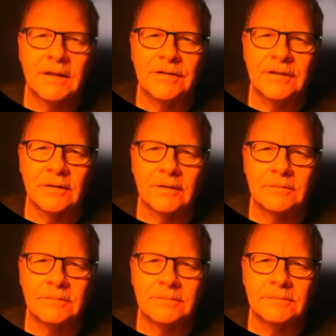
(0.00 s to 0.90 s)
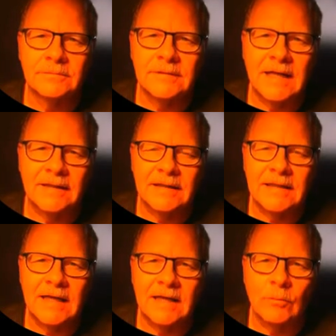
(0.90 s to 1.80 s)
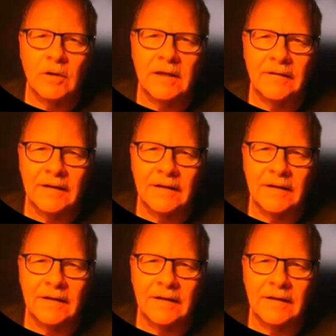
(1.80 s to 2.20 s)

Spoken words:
until 1991,